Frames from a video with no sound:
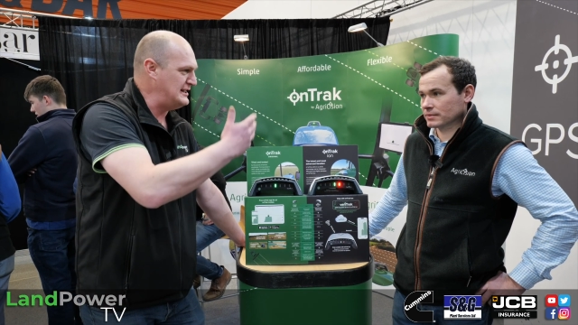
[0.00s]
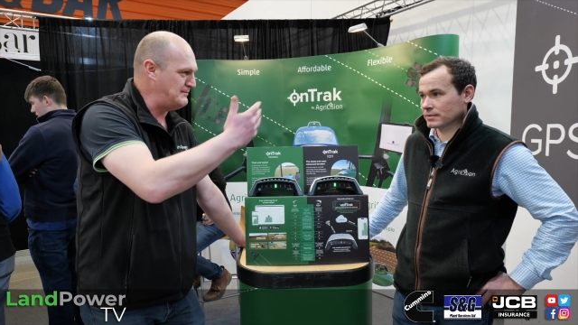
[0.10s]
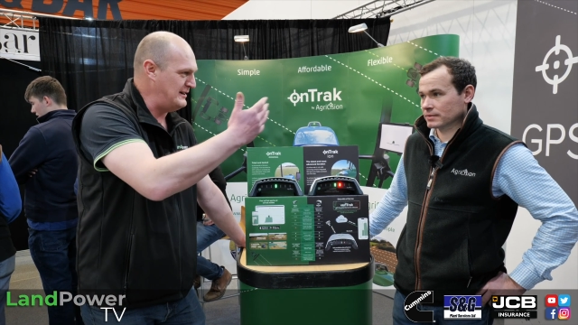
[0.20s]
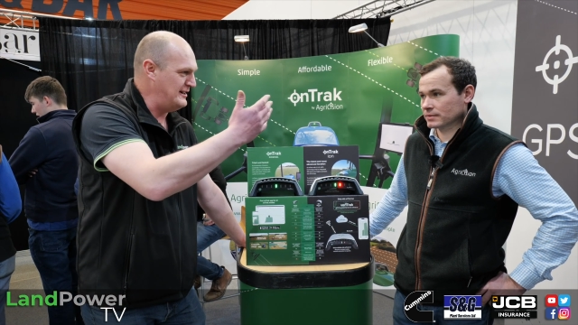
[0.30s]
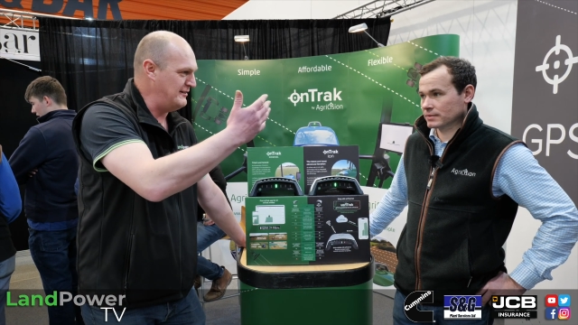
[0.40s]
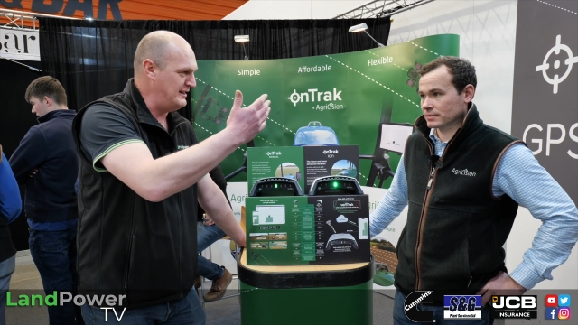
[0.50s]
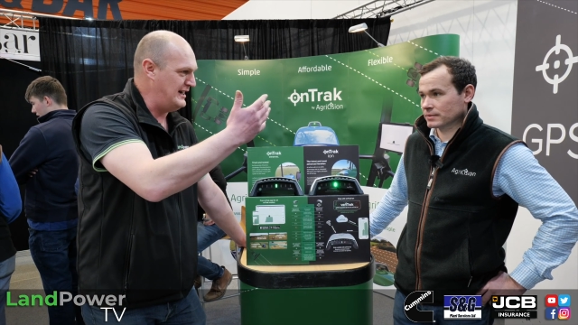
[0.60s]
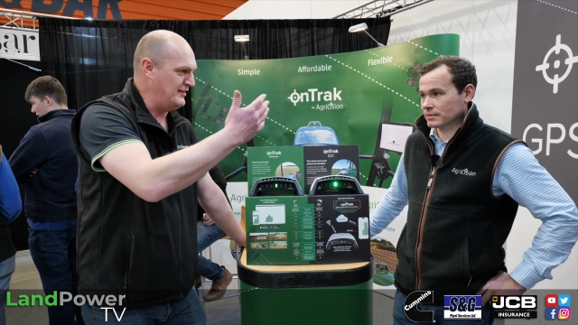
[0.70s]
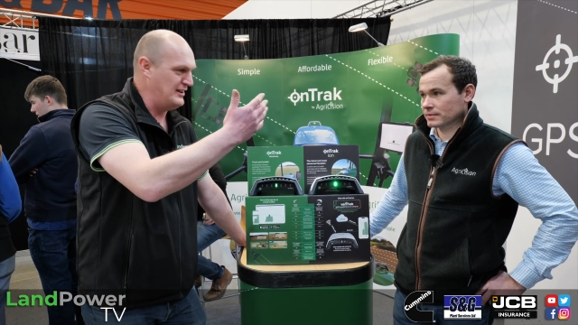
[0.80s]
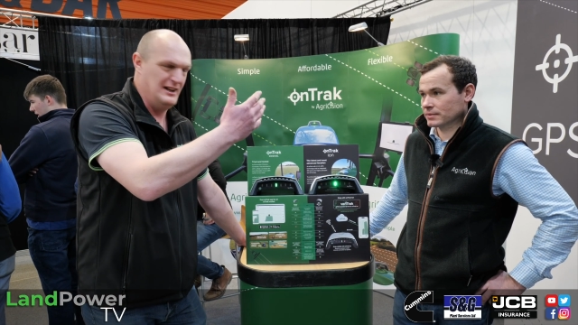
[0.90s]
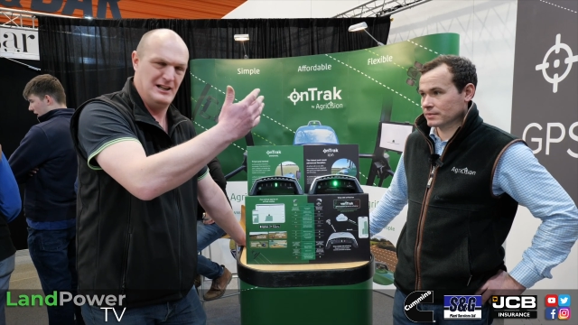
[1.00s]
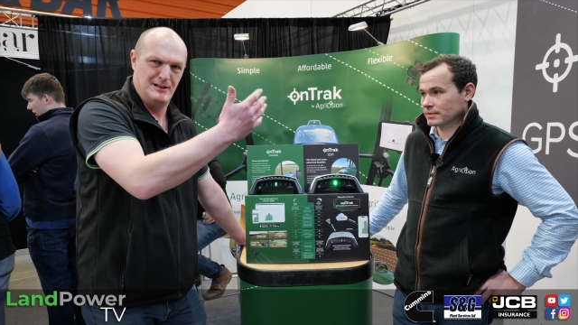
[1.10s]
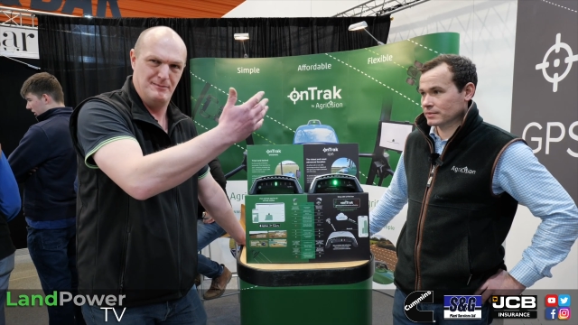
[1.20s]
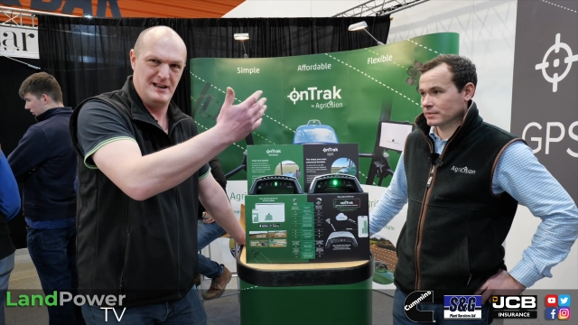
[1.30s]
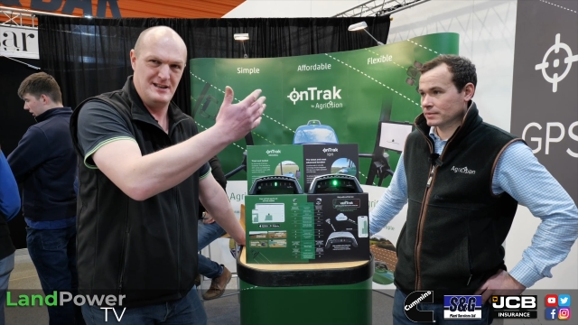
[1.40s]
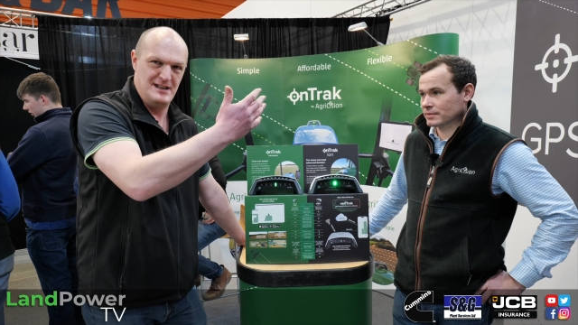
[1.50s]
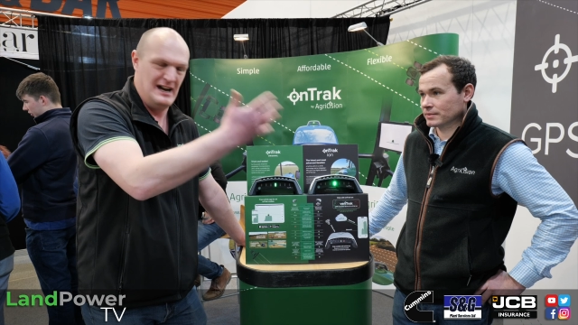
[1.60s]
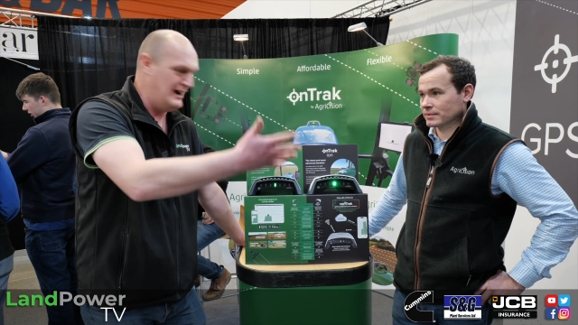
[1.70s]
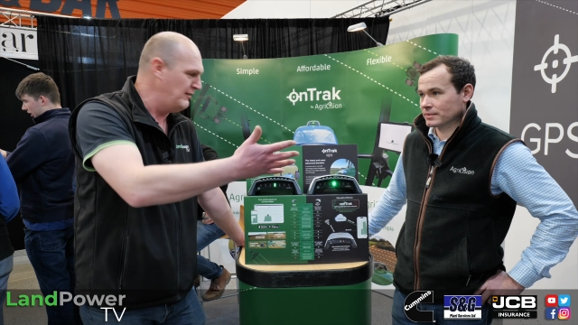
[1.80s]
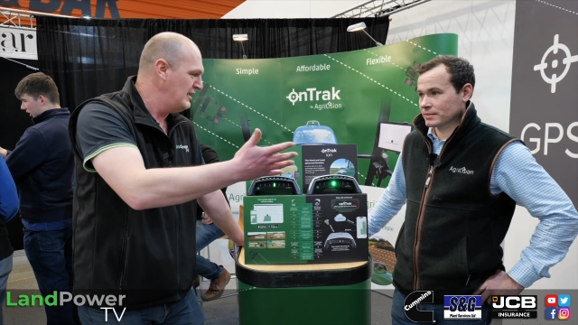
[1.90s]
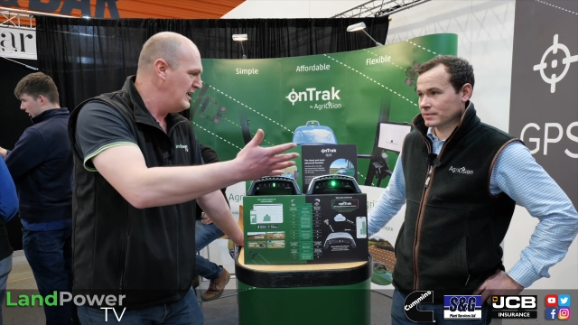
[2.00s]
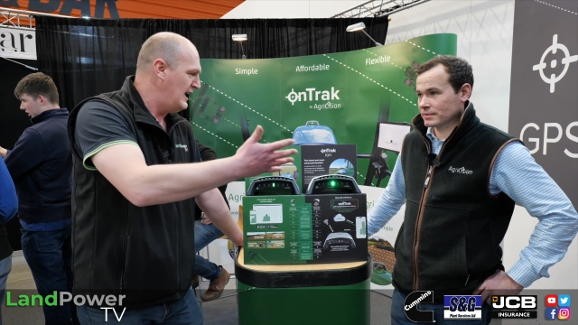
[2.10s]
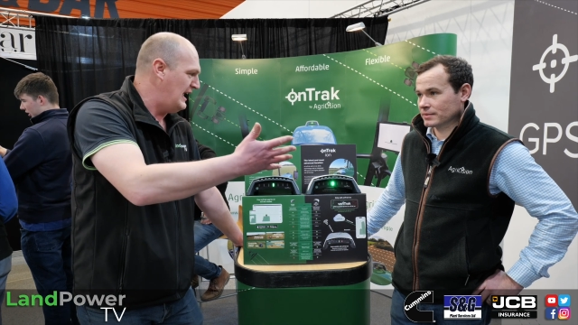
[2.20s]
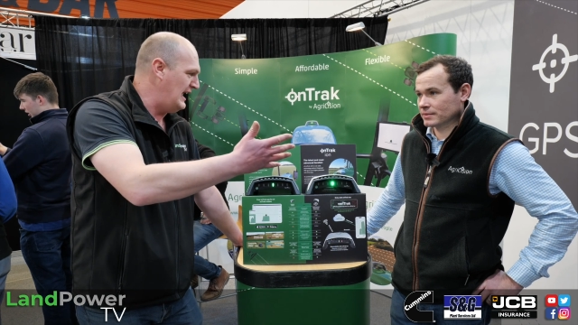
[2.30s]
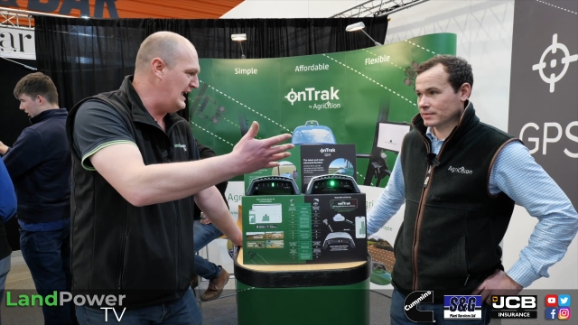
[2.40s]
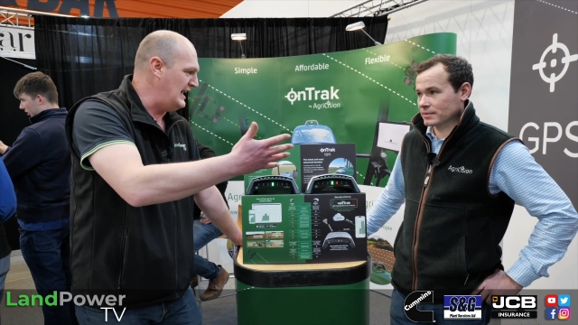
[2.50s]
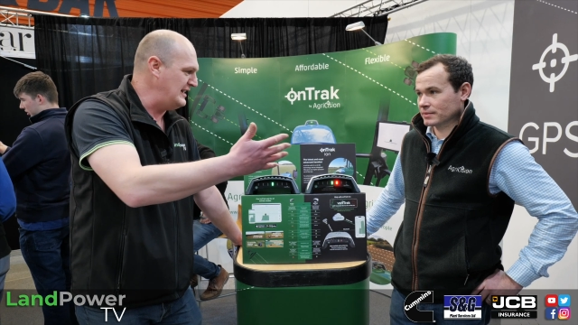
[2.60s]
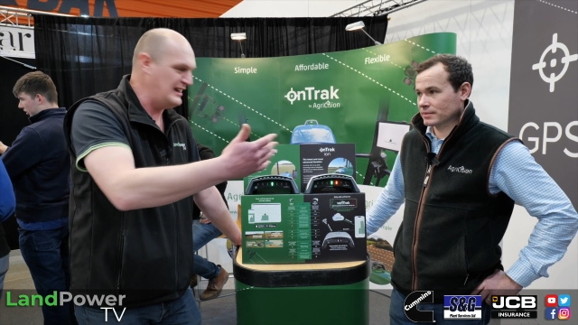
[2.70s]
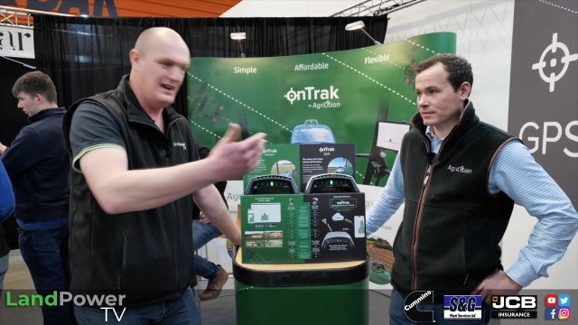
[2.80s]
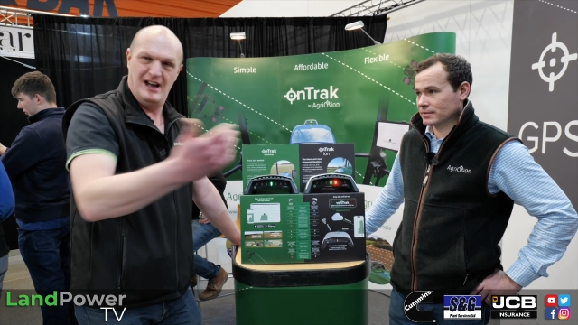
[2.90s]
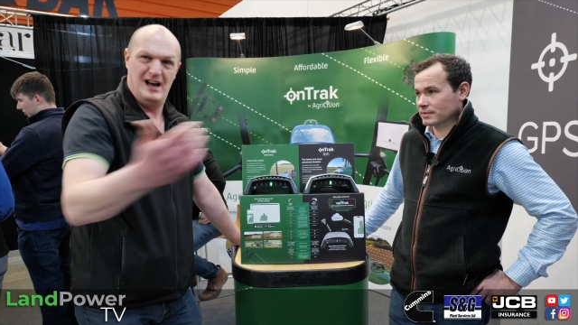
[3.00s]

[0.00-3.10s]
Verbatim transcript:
Speaker 1: it's been around a little bit now and